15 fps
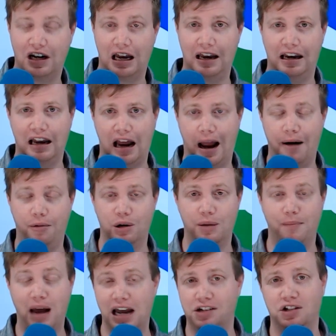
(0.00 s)
I, I would
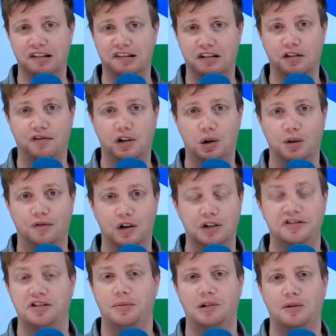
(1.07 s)
imagine it's going to follow a very
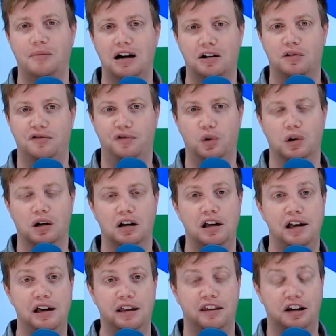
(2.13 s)
similar model for
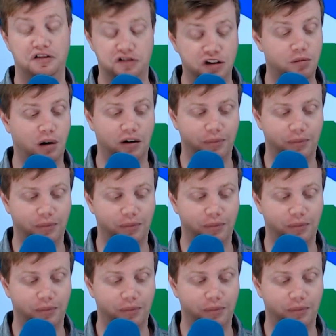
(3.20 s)
the consumer,